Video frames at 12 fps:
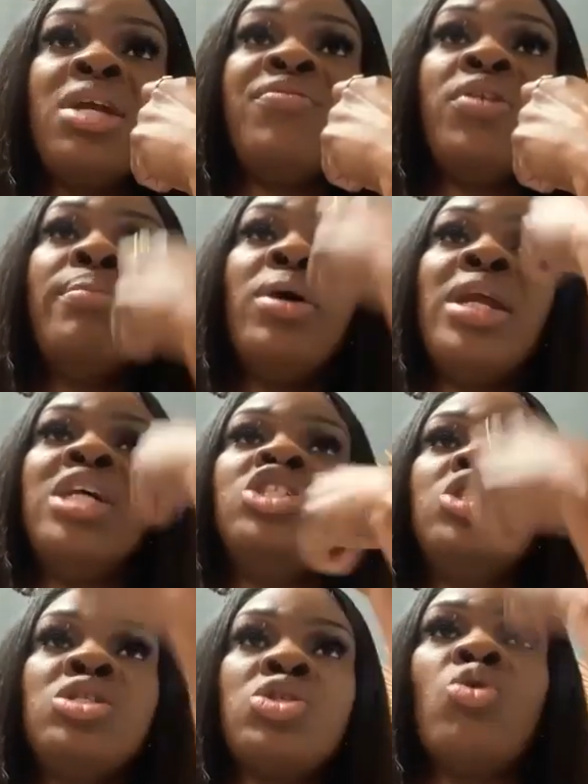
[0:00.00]
side of your mouth
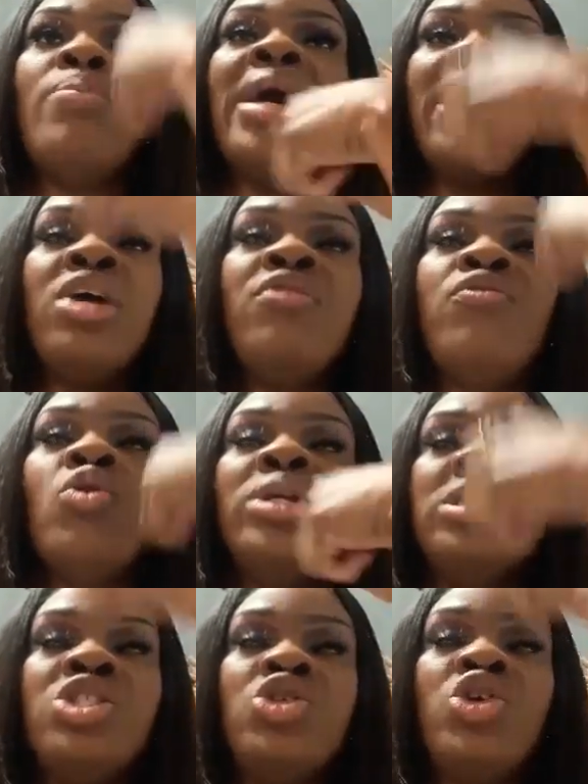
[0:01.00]
and just go back and
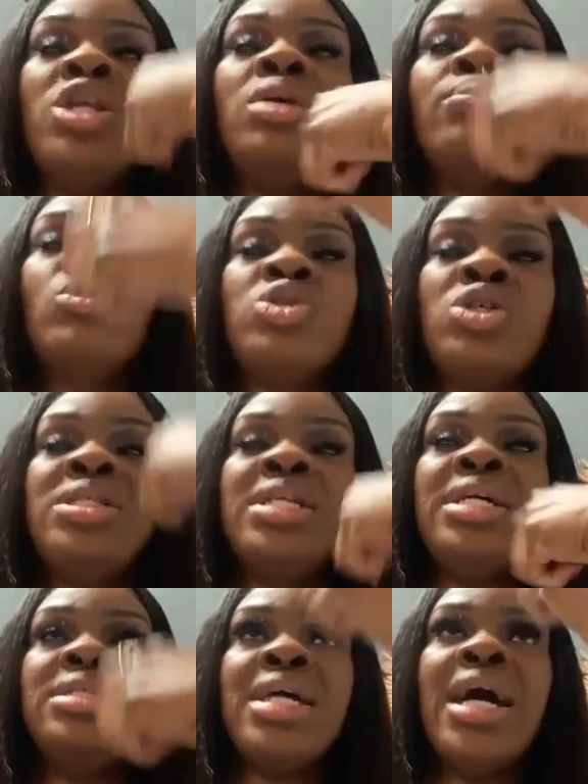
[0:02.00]
forth in circular motions
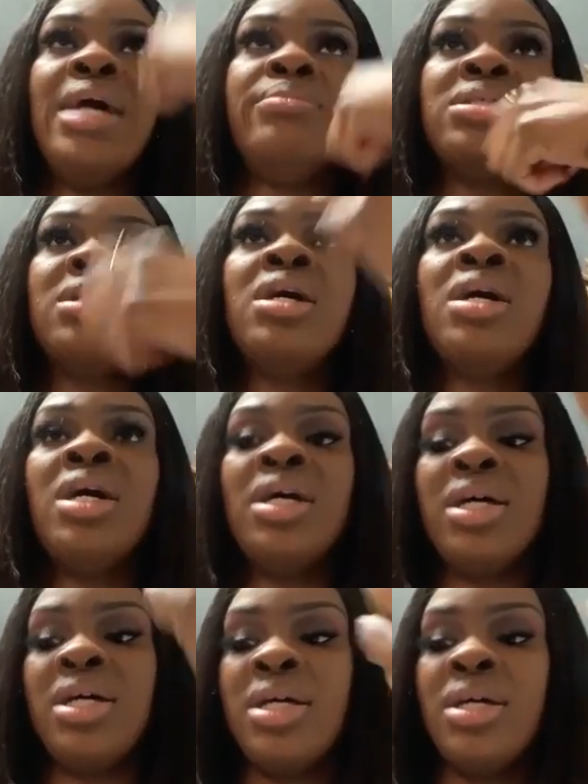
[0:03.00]
10 times.
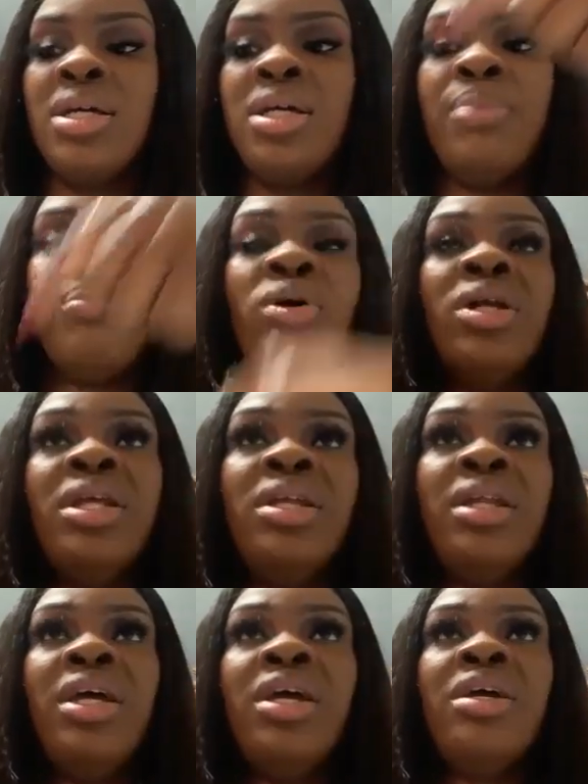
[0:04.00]
Put it
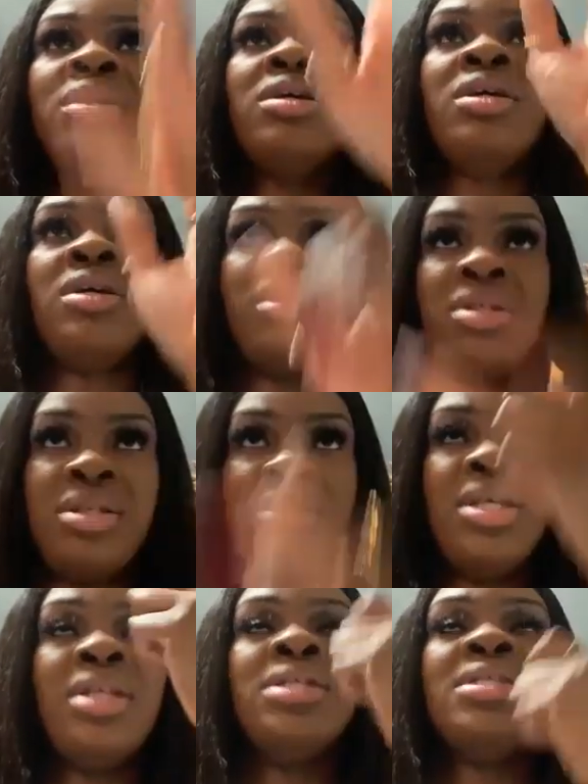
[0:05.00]
in there,
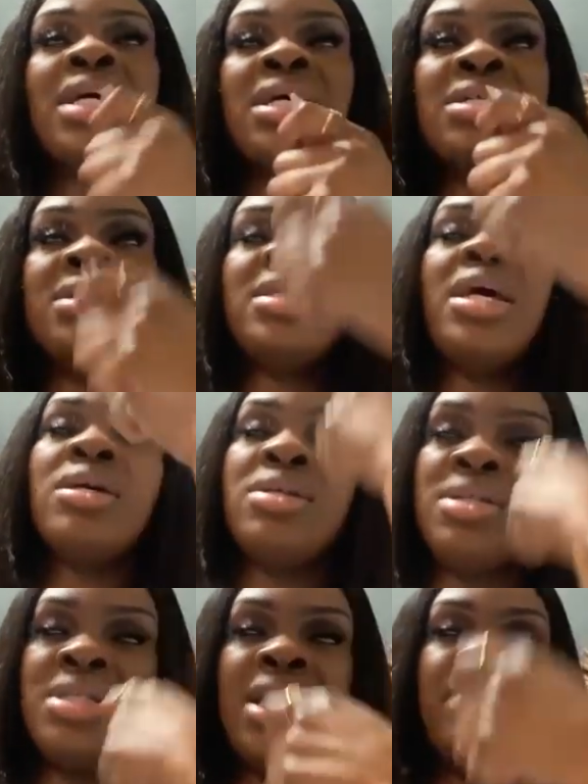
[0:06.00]
take the second
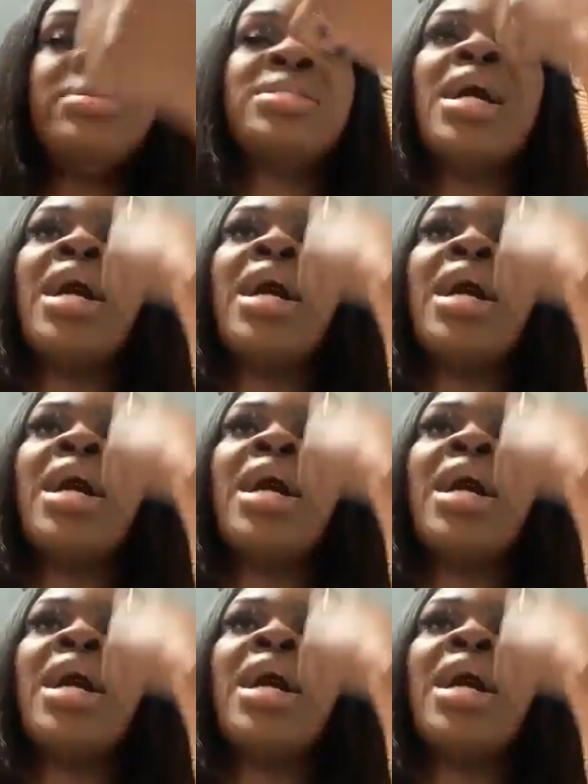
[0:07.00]
stick, same